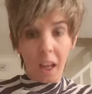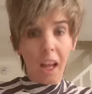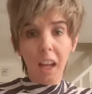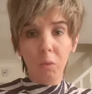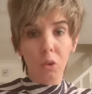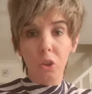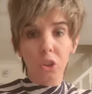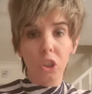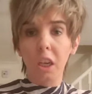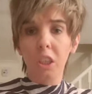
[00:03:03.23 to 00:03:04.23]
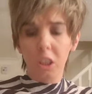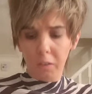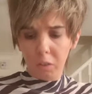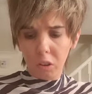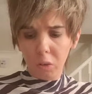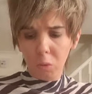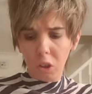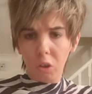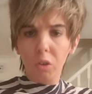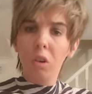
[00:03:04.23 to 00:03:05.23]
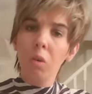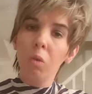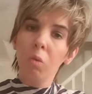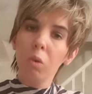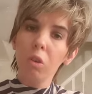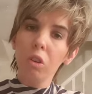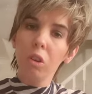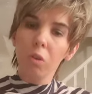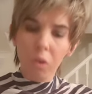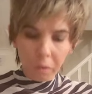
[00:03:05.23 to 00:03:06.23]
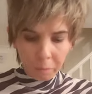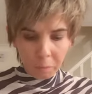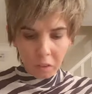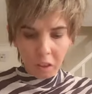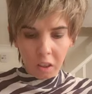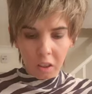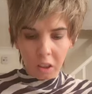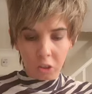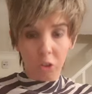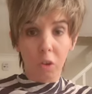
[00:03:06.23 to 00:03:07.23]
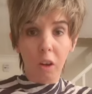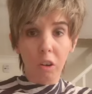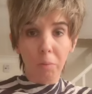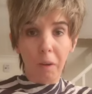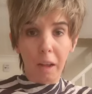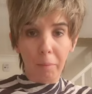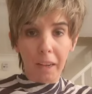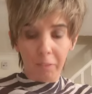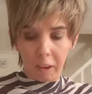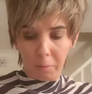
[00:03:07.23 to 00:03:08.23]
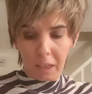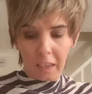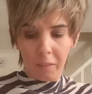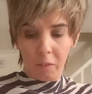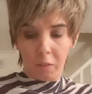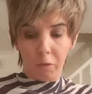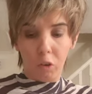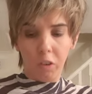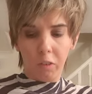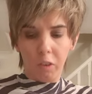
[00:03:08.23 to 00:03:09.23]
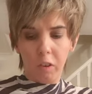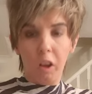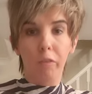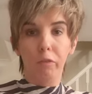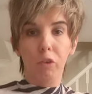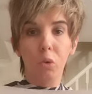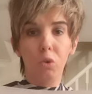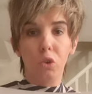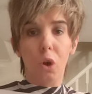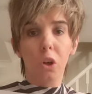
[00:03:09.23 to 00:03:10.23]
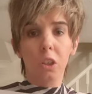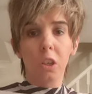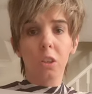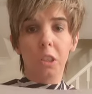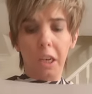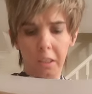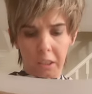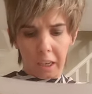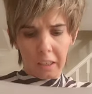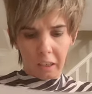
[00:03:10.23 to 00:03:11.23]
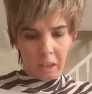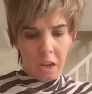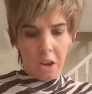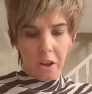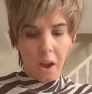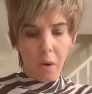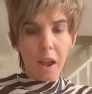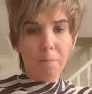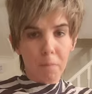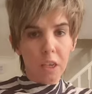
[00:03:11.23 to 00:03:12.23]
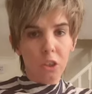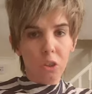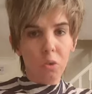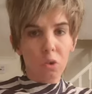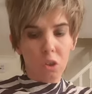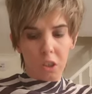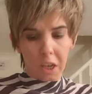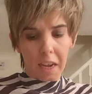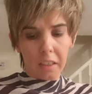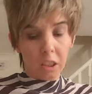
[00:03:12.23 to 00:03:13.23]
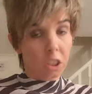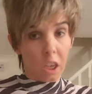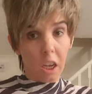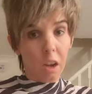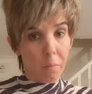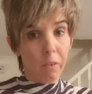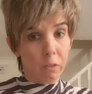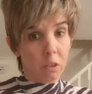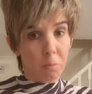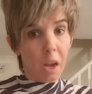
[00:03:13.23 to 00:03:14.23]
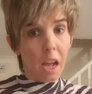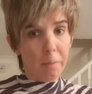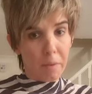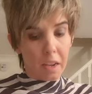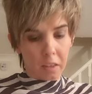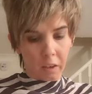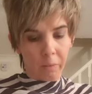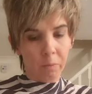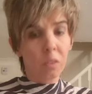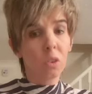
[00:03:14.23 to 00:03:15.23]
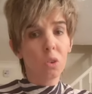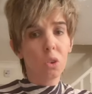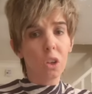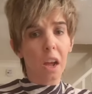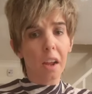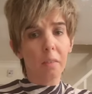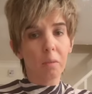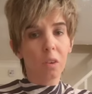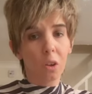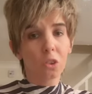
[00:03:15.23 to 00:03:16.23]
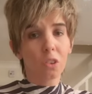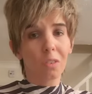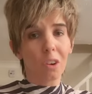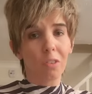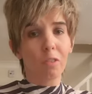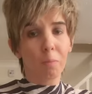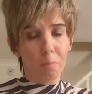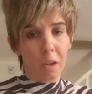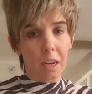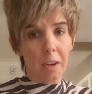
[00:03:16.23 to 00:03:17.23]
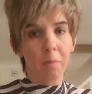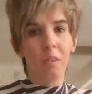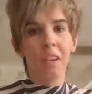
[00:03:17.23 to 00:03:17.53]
I wouldn't change it for the world, would you? Surrounded by my family, full of love, food, toys, and tit-tit. Now I bid you good night as I am off to my bed. Good night, lots of love, Billy.